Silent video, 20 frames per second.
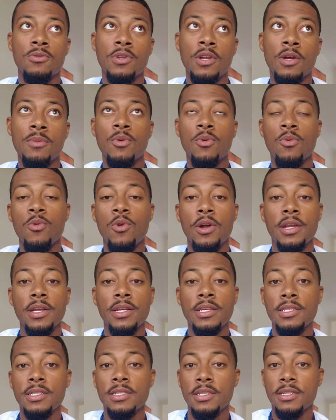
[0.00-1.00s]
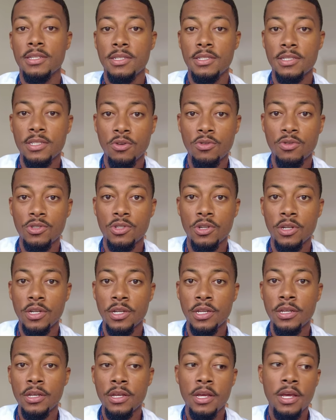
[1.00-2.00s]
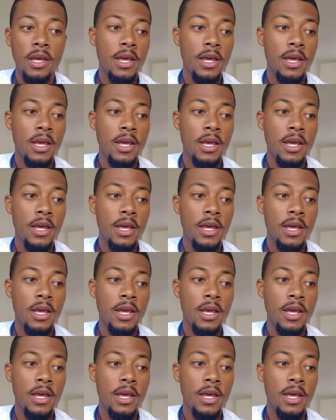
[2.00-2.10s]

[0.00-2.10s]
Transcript: number one, is socially.